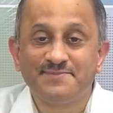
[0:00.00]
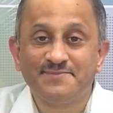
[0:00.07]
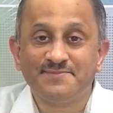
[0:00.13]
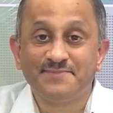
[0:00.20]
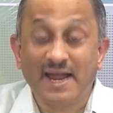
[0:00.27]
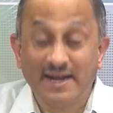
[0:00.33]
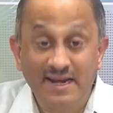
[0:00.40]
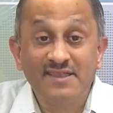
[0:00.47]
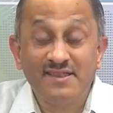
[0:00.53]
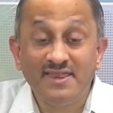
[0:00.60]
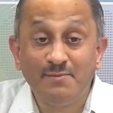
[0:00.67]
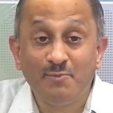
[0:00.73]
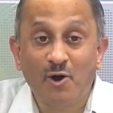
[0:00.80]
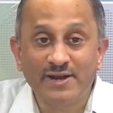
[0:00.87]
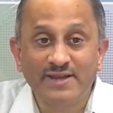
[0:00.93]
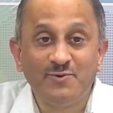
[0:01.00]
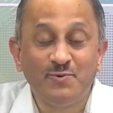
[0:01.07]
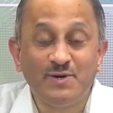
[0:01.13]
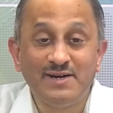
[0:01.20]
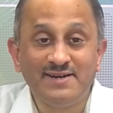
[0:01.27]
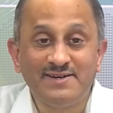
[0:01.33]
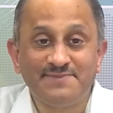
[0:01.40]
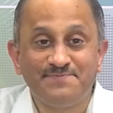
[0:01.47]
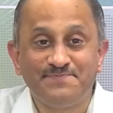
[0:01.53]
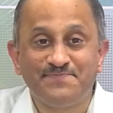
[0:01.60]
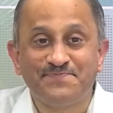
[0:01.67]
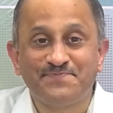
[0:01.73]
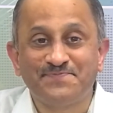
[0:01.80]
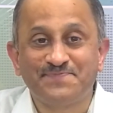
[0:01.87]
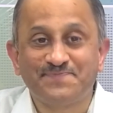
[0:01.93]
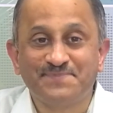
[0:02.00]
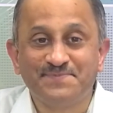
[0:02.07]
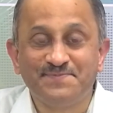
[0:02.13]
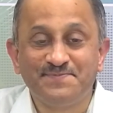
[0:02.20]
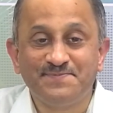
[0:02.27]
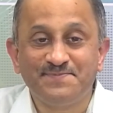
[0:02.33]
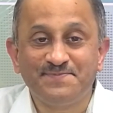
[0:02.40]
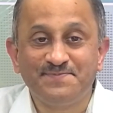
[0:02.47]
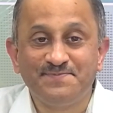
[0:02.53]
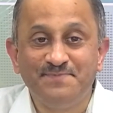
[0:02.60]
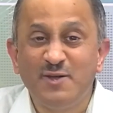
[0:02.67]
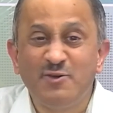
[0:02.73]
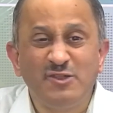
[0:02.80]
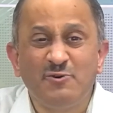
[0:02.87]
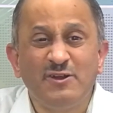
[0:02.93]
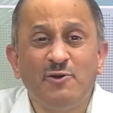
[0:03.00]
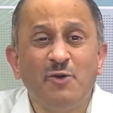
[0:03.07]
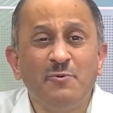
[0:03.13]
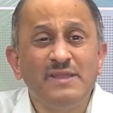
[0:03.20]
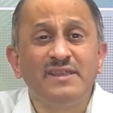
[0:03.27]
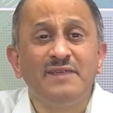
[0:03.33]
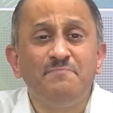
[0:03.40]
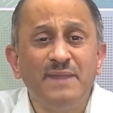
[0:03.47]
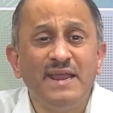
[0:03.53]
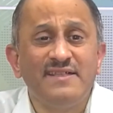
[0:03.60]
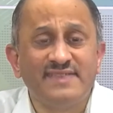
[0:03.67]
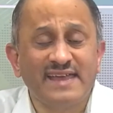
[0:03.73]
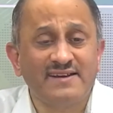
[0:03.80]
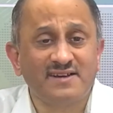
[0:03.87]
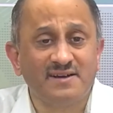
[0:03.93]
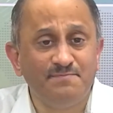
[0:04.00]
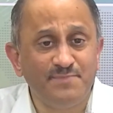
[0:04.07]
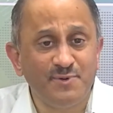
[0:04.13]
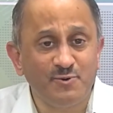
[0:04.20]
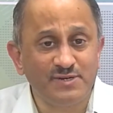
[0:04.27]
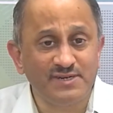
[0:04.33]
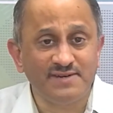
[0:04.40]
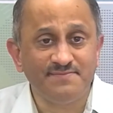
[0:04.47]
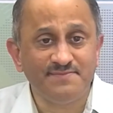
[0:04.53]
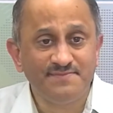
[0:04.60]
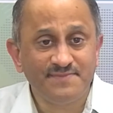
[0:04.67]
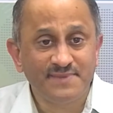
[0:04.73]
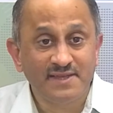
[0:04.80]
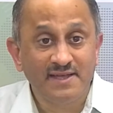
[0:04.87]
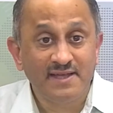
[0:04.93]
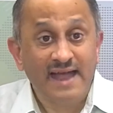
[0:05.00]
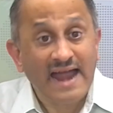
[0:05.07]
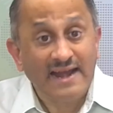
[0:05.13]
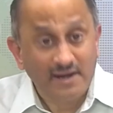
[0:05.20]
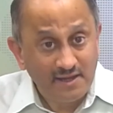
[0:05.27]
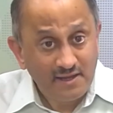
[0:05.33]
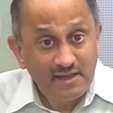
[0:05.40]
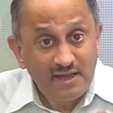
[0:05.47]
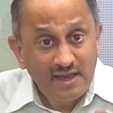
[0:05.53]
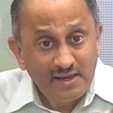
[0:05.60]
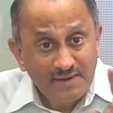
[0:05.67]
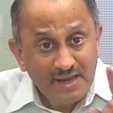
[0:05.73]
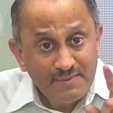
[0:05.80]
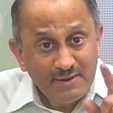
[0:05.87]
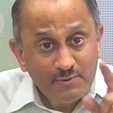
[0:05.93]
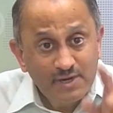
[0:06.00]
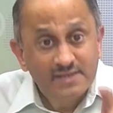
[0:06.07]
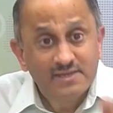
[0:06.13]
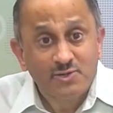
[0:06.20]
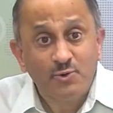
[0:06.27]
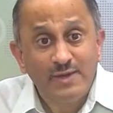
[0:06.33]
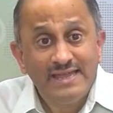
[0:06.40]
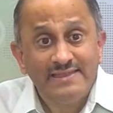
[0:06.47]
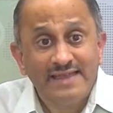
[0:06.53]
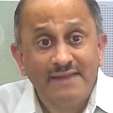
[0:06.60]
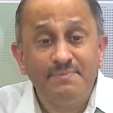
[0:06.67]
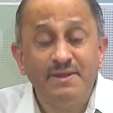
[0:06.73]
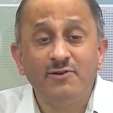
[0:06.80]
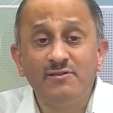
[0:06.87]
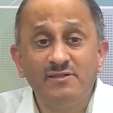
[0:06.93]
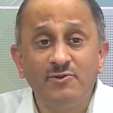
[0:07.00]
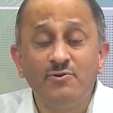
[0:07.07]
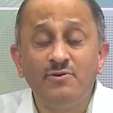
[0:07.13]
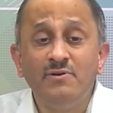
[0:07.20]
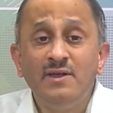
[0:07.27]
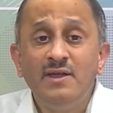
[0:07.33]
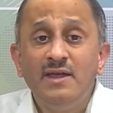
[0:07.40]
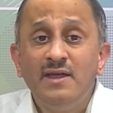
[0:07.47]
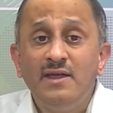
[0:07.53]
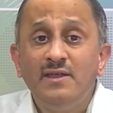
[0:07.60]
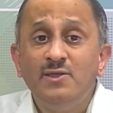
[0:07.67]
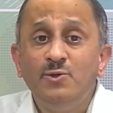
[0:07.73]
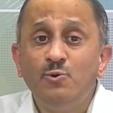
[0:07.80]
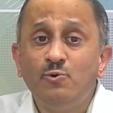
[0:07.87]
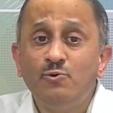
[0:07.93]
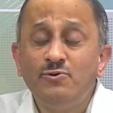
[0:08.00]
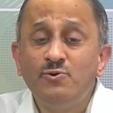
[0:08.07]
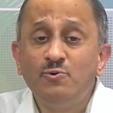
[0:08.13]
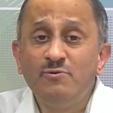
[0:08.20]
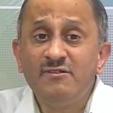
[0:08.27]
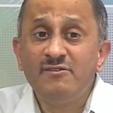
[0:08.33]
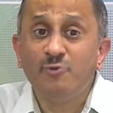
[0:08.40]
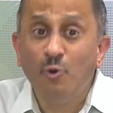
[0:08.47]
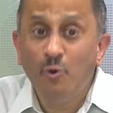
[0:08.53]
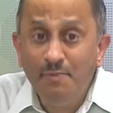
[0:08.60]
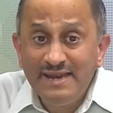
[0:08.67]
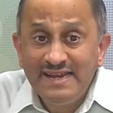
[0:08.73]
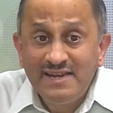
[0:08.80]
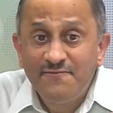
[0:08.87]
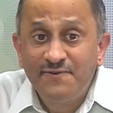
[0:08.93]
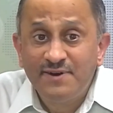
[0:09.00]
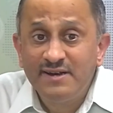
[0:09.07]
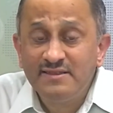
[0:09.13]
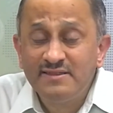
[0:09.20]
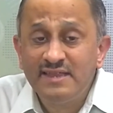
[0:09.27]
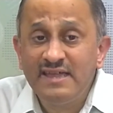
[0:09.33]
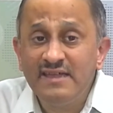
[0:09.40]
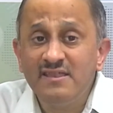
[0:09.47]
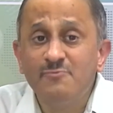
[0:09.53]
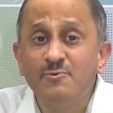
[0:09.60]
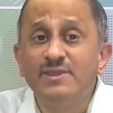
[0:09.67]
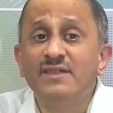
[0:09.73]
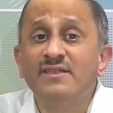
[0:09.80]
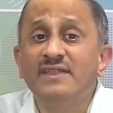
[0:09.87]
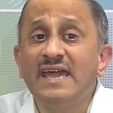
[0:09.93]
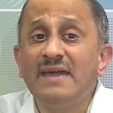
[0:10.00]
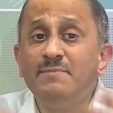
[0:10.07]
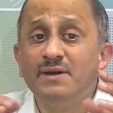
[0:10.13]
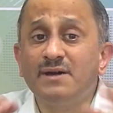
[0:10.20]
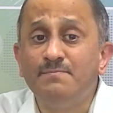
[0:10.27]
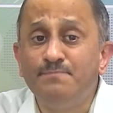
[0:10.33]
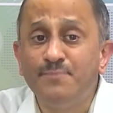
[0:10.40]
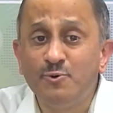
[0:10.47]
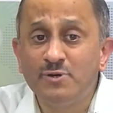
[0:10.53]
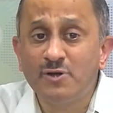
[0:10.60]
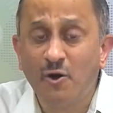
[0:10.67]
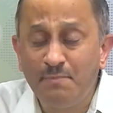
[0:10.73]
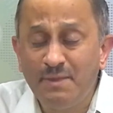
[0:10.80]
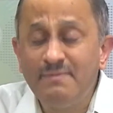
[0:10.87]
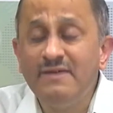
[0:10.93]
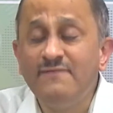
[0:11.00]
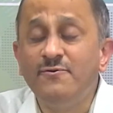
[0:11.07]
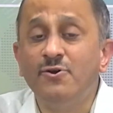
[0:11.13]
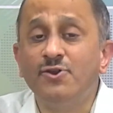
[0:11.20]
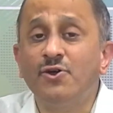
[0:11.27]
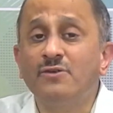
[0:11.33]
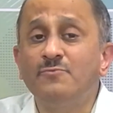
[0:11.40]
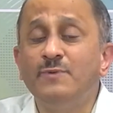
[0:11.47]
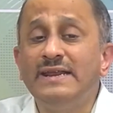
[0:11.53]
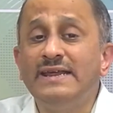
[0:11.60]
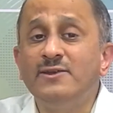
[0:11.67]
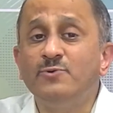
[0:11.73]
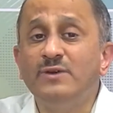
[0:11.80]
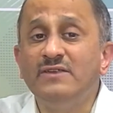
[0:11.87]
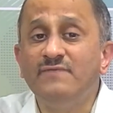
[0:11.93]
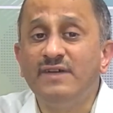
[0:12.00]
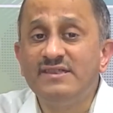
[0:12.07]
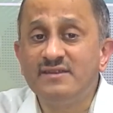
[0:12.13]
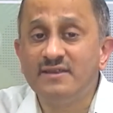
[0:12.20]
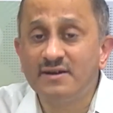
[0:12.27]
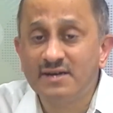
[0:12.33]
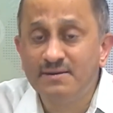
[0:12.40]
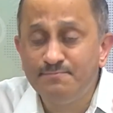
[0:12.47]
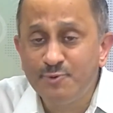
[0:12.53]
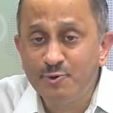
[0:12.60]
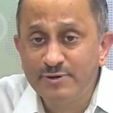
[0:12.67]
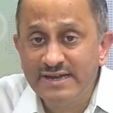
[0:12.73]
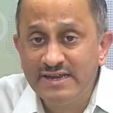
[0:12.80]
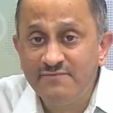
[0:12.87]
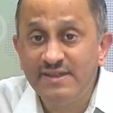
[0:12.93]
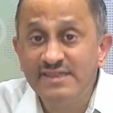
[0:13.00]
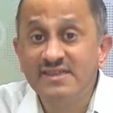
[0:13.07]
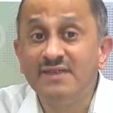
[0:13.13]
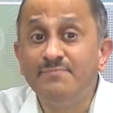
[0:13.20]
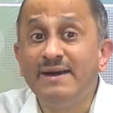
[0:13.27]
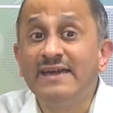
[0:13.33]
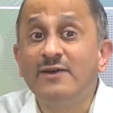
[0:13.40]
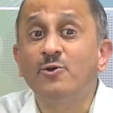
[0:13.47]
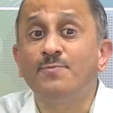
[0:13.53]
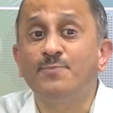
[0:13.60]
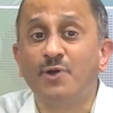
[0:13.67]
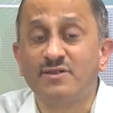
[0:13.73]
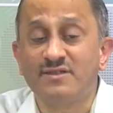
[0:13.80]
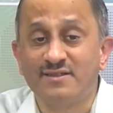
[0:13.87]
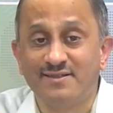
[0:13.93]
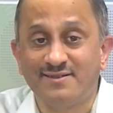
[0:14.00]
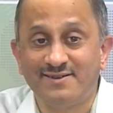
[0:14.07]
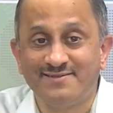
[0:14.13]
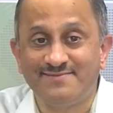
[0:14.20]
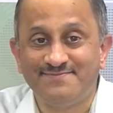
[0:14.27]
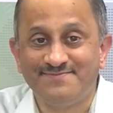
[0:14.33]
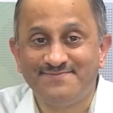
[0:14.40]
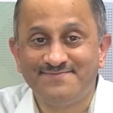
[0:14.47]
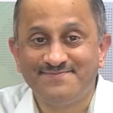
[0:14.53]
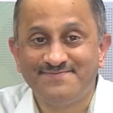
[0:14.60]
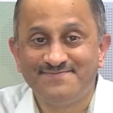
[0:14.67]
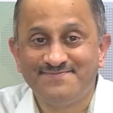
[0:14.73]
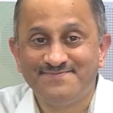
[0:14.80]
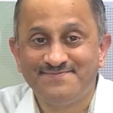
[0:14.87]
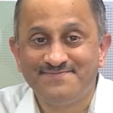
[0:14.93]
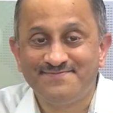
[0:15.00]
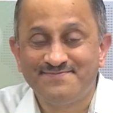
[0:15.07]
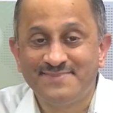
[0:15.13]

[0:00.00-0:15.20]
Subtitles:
at least in the modern world, because you can always replace that computer, and it may be worth doing that, because you could do so many different things with the same computer, or maybe if you are not willing to invest in a computer, invest in a microprocessor. The